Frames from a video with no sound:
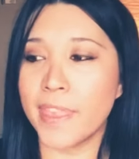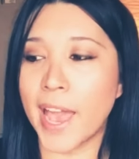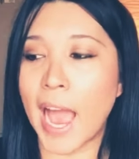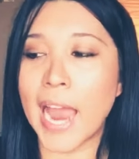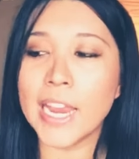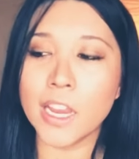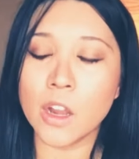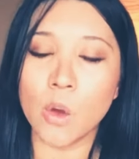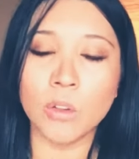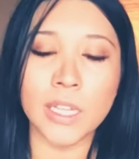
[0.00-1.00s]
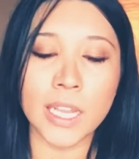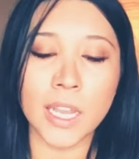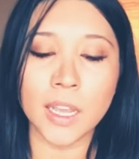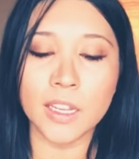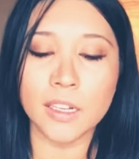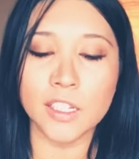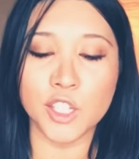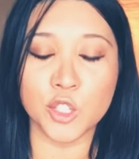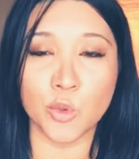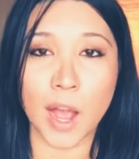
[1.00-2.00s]
that I can only
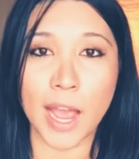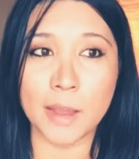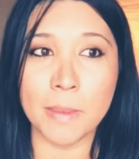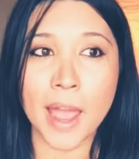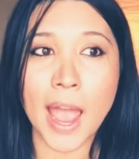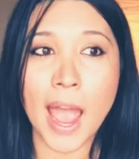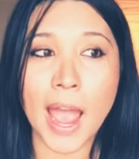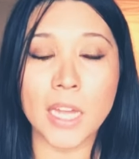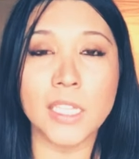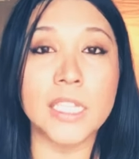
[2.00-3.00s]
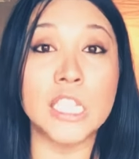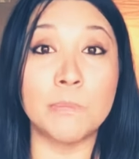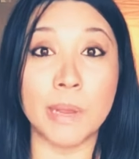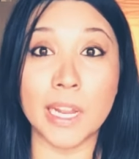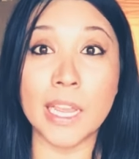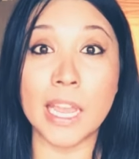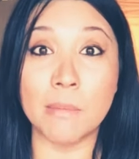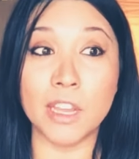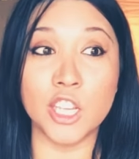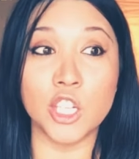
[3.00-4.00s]
describe as the spitting
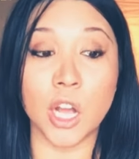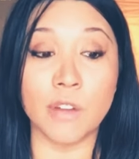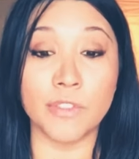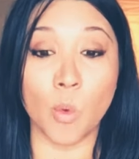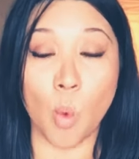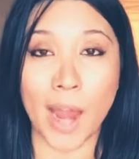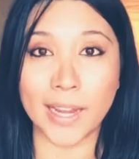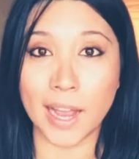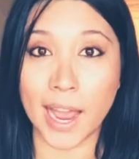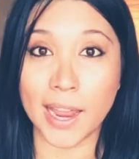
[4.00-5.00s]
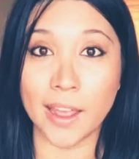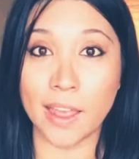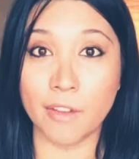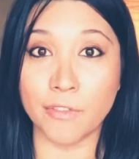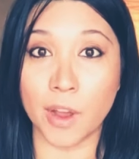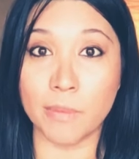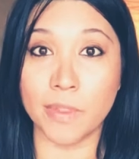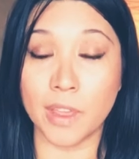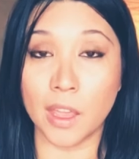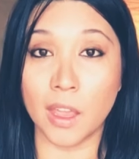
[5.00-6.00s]
image of the white guy from
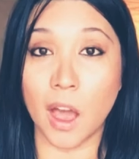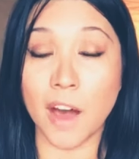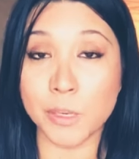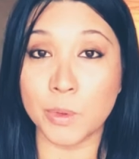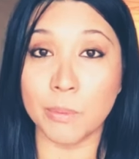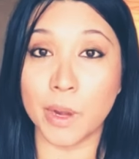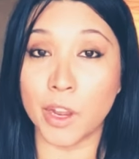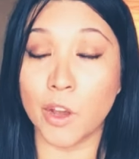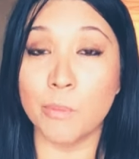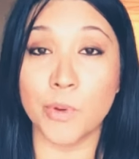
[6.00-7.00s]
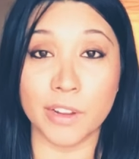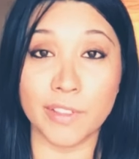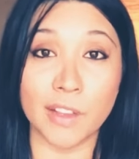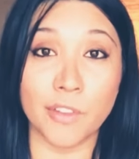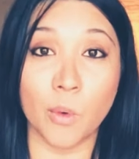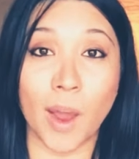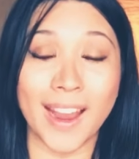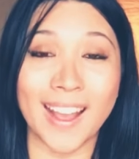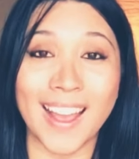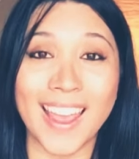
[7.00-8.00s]
the Offspring video, Pretty Fly for a
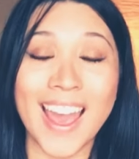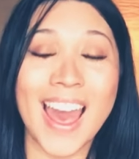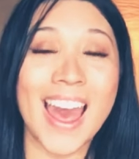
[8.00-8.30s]
White Guy.